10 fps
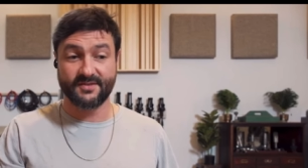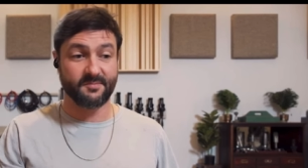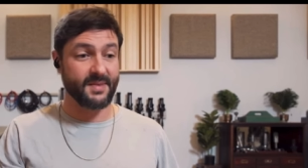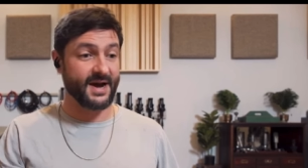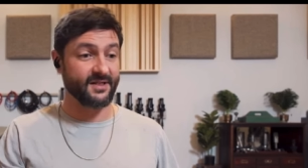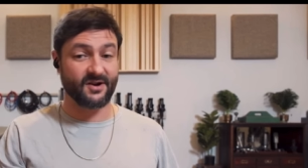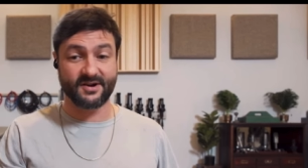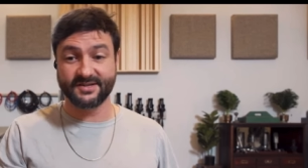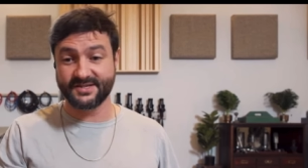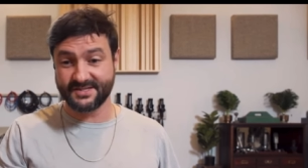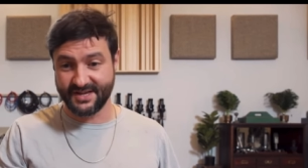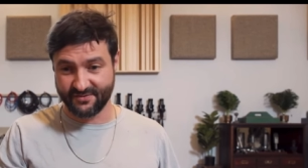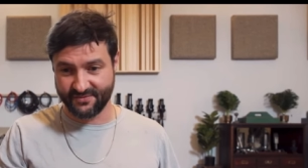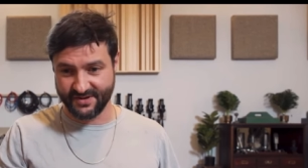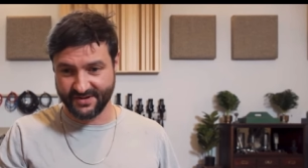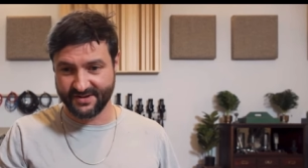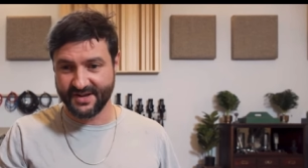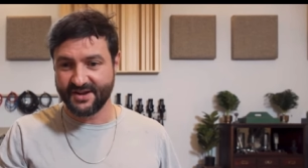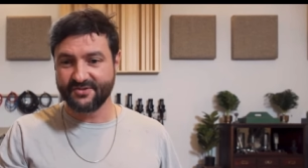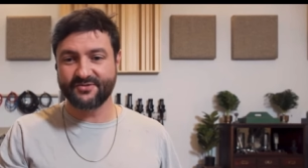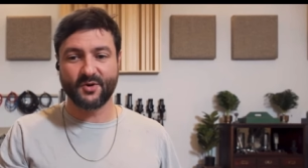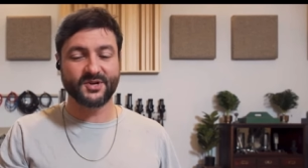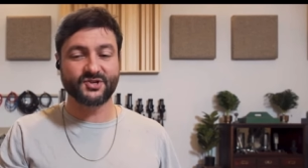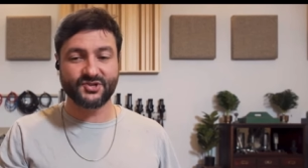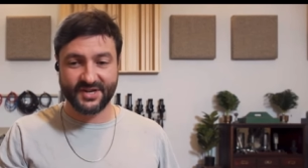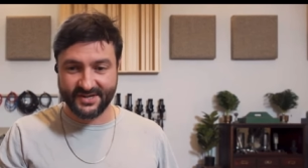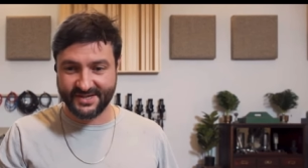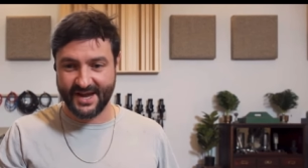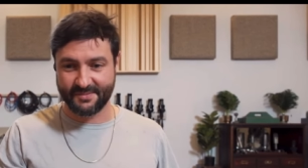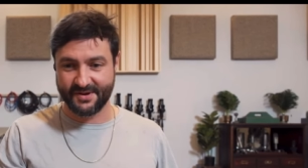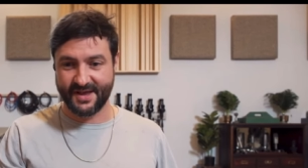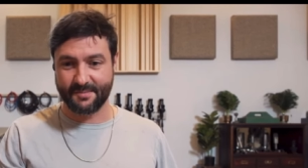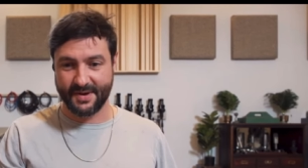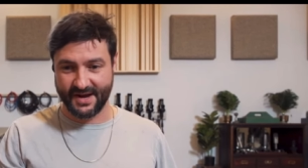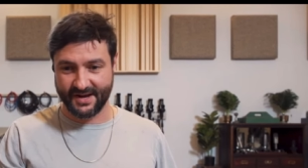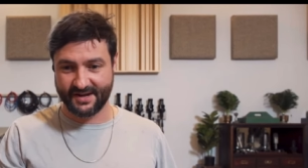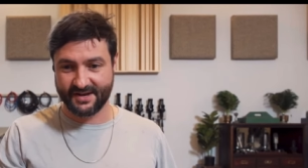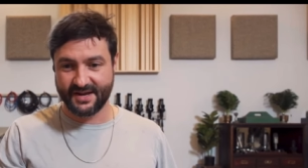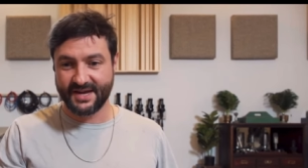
The mylar has stiffened. So much shit has happened to that mic.